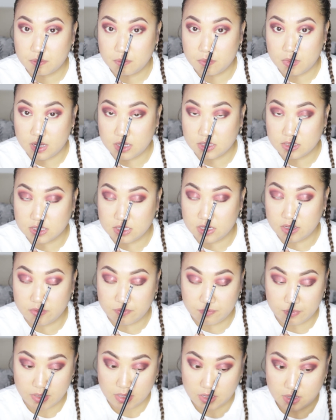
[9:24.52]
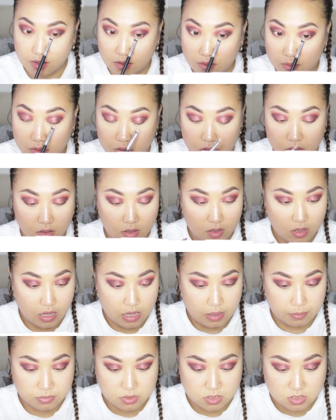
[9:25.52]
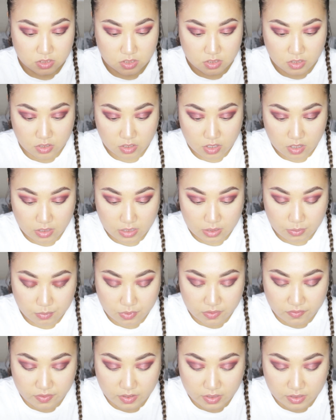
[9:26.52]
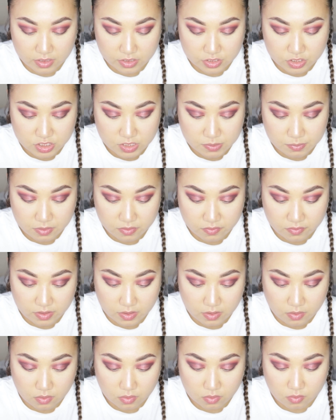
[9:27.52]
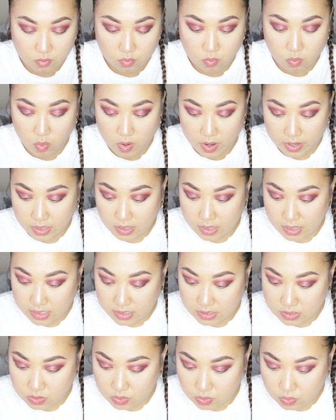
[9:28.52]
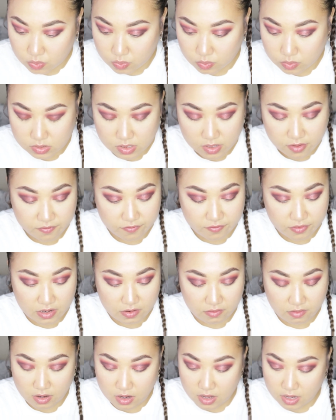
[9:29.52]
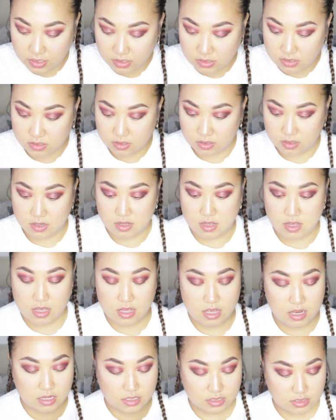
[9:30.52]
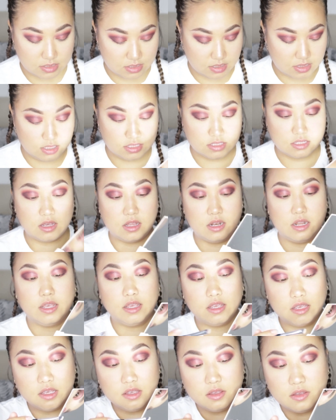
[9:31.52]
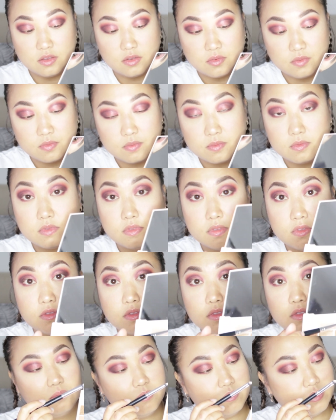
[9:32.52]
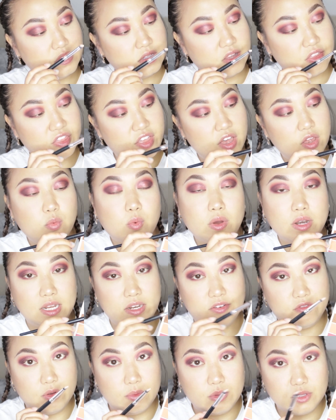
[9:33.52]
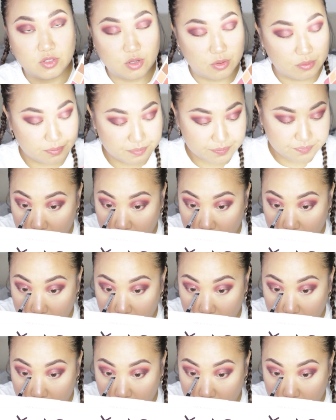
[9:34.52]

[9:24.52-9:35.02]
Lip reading: my underneath bit here, I'm just going to go in with like a shimmery white, and it's called Fairy Lights. It's this colour here. It's the third one in from the top.